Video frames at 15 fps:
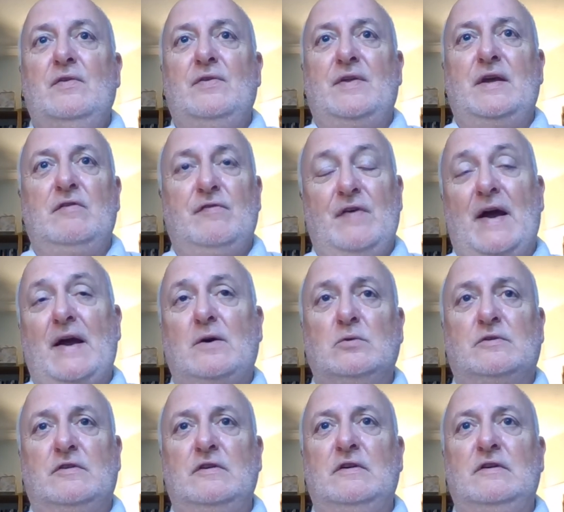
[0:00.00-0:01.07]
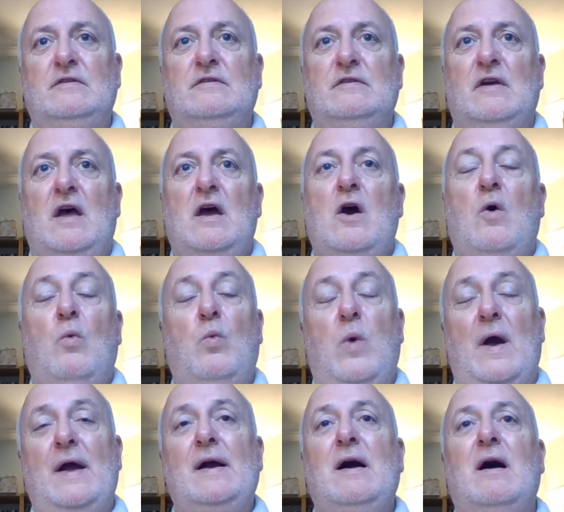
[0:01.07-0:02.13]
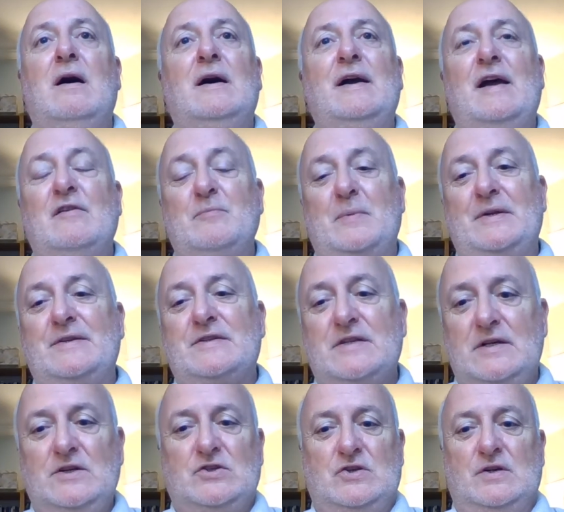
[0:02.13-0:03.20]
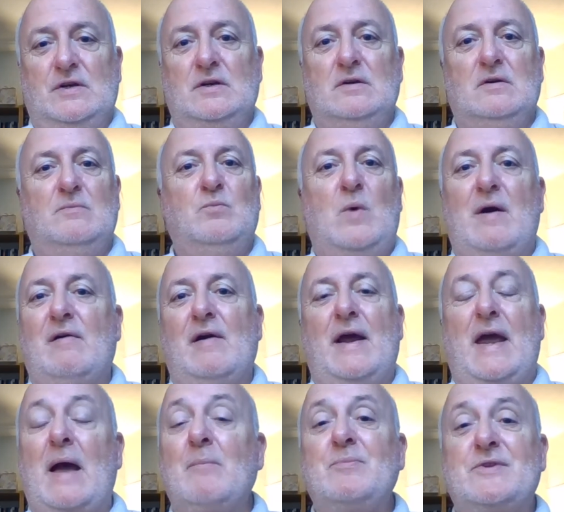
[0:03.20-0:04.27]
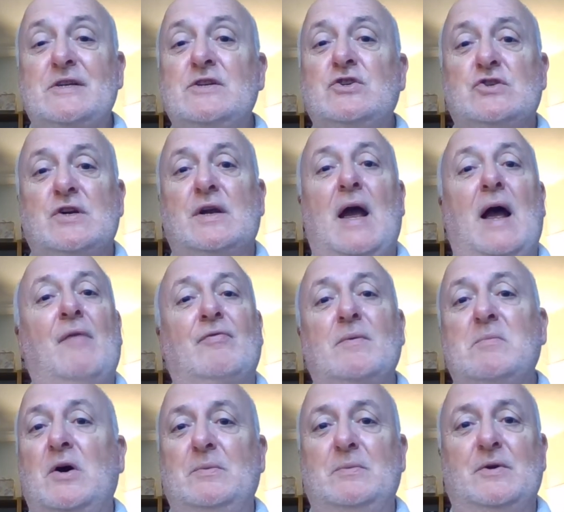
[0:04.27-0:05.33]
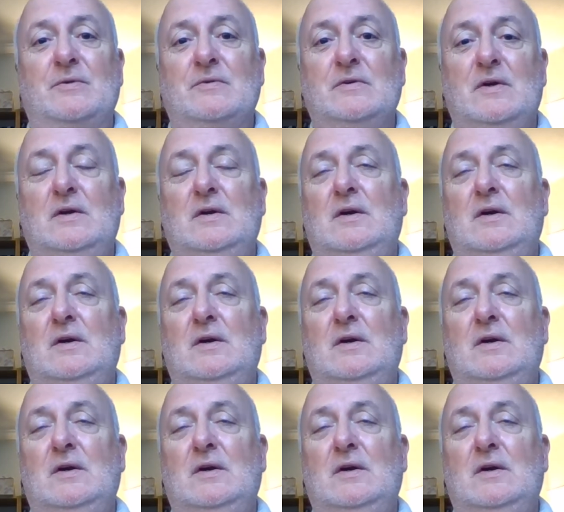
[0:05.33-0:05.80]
the faculties where I have been teaching and where I am teaching at the moment.